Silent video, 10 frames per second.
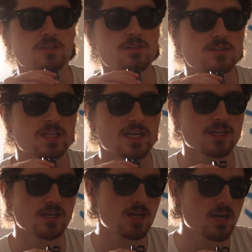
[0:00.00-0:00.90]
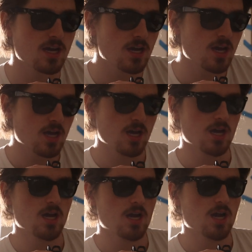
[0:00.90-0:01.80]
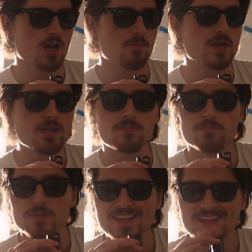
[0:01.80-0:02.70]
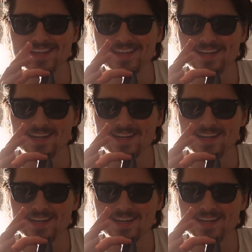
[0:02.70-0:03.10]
could look like, many, many